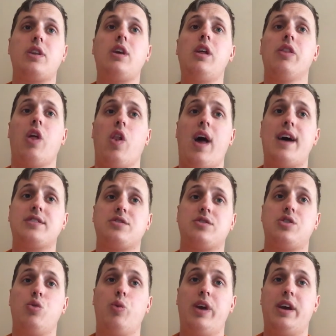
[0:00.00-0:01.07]
The last
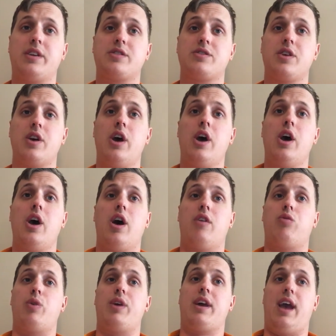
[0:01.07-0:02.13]
2 weeks
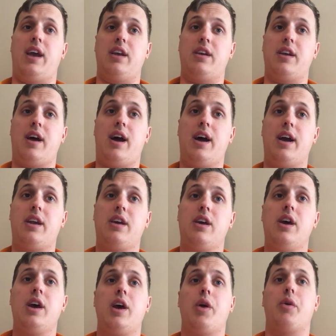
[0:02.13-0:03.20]
of week 8 and 9,
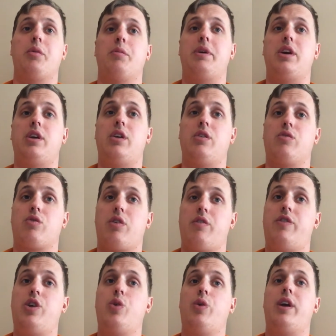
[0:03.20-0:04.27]
it will be
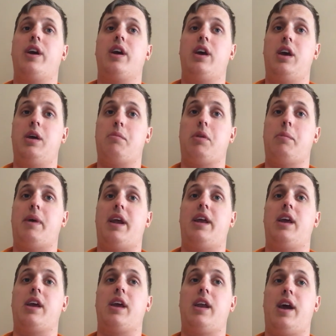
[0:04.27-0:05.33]
reviewing,
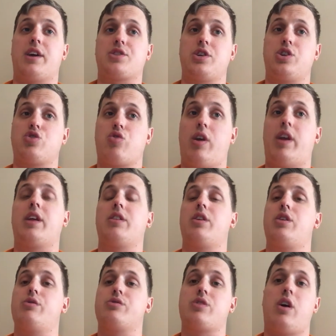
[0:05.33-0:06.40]
implementing, and actually training the
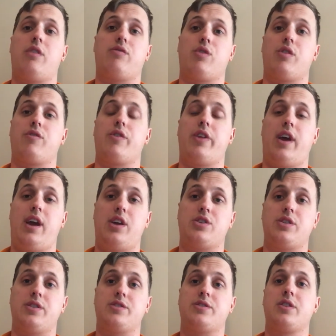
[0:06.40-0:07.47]
new software for the
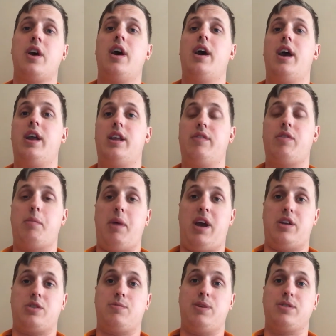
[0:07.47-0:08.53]
agents and even
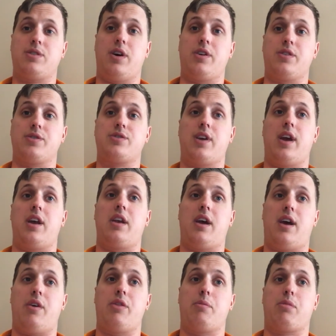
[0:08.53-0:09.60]
management to understand
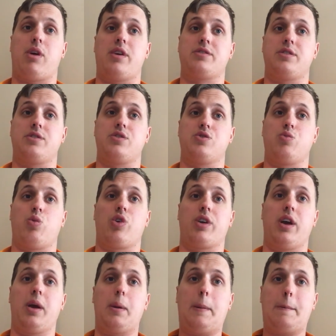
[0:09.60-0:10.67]
how the process is
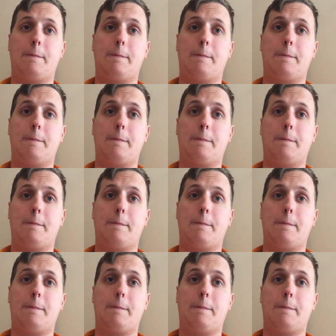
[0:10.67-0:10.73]
working.